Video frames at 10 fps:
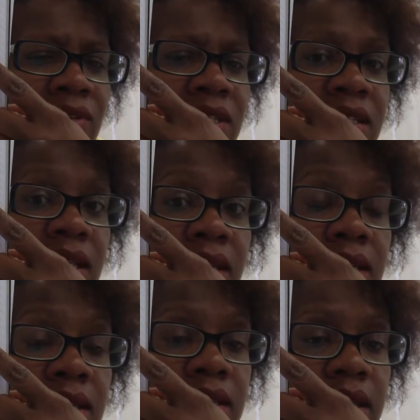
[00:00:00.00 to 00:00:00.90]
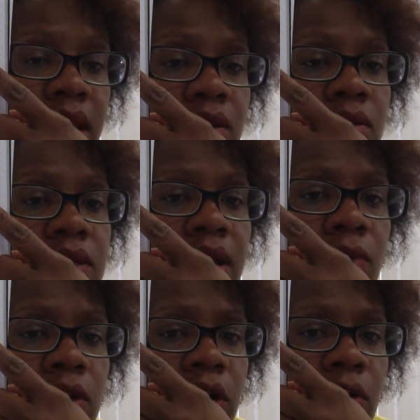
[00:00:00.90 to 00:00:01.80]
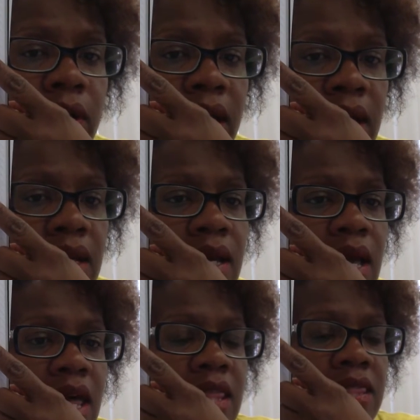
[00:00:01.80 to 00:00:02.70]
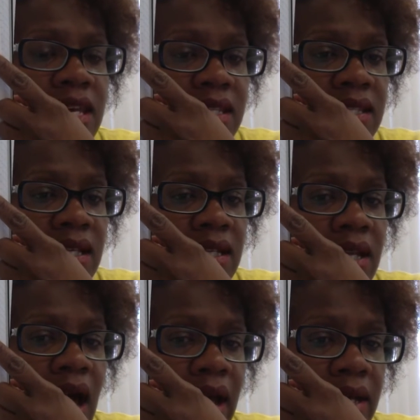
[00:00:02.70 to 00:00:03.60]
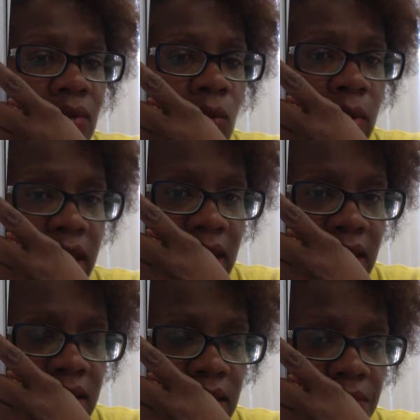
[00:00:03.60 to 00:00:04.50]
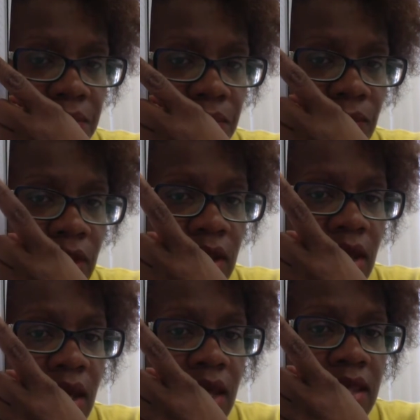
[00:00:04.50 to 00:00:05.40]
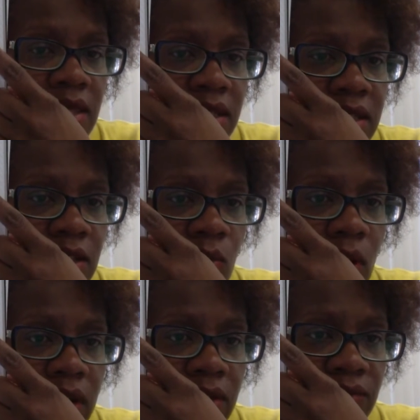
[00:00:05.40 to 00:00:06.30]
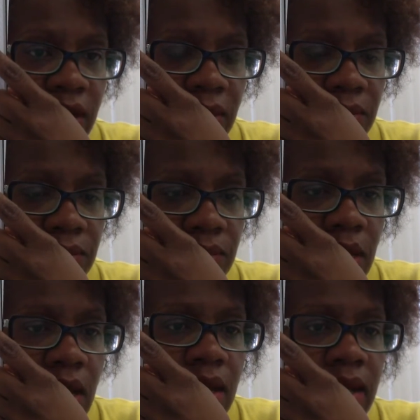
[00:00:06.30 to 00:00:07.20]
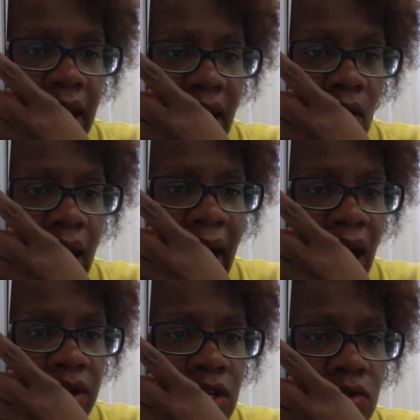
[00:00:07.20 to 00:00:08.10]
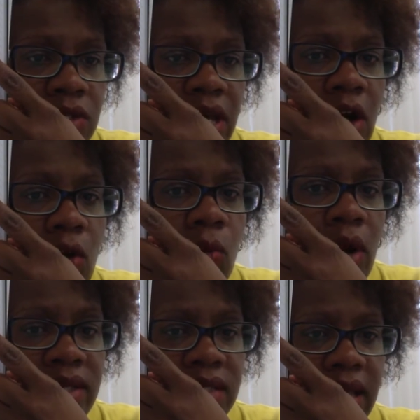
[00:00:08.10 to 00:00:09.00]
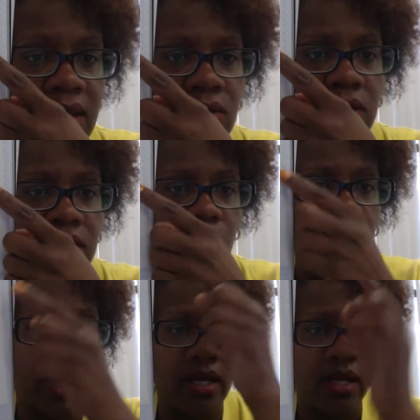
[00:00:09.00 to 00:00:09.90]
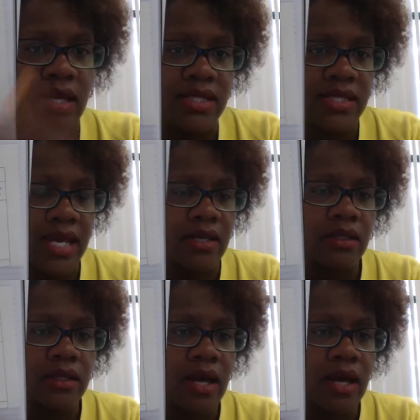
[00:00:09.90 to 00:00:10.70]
6 standards that we're learning this 9 weeks. This is one of them. Now, how do you tell what standard is what? Take a look